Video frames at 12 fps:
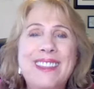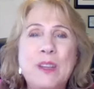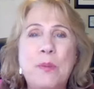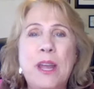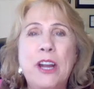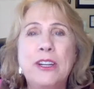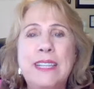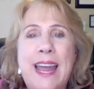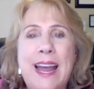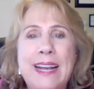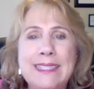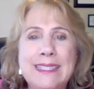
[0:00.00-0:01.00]
The parent
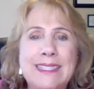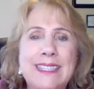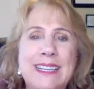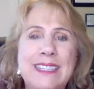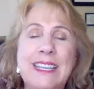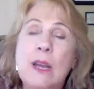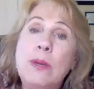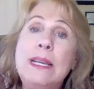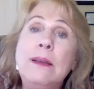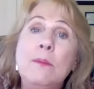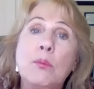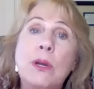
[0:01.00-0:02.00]
asked, uh, can
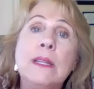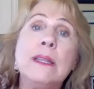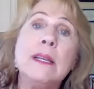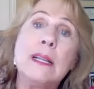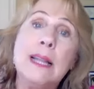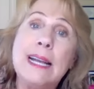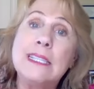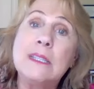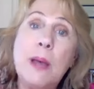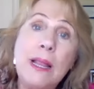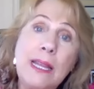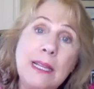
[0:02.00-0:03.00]
we bring the class
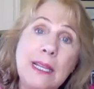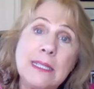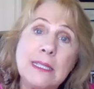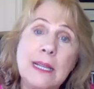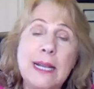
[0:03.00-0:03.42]
spelling list?